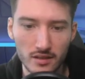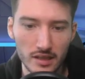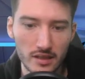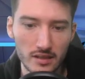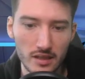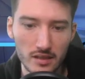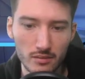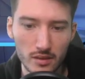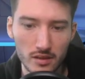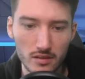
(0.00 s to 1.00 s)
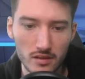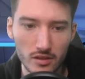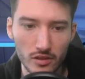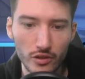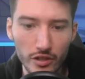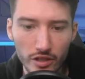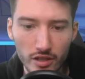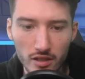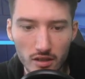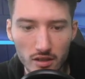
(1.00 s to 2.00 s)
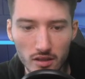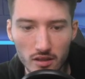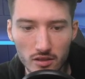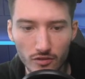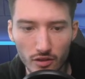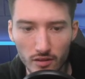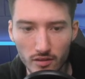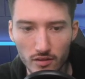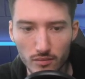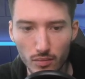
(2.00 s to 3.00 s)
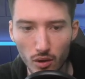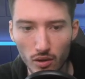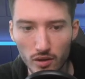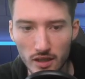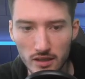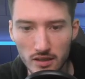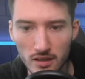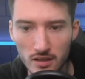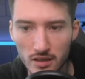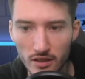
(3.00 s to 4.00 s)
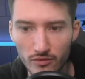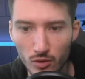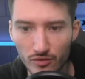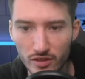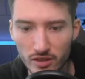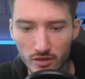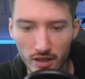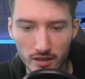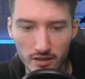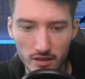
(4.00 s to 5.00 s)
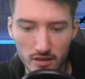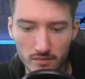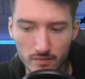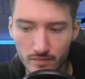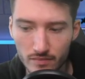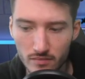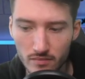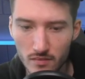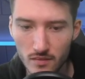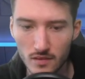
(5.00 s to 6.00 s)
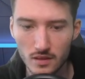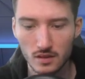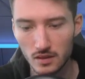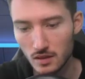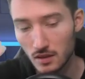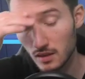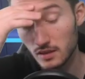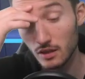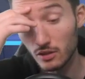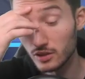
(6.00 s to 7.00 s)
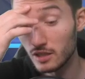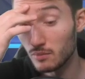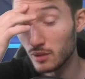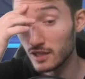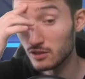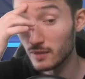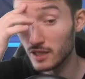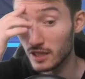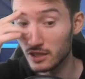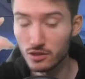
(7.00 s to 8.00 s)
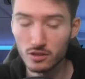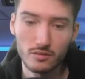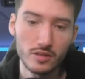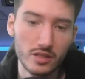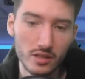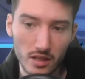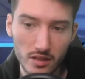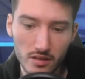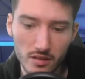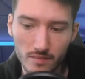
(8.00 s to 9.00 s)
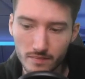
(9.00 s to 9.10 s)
I guess that's what is good. Like block like this, they have more things to exile. They also didn't play into my Eiganjo, which sucks.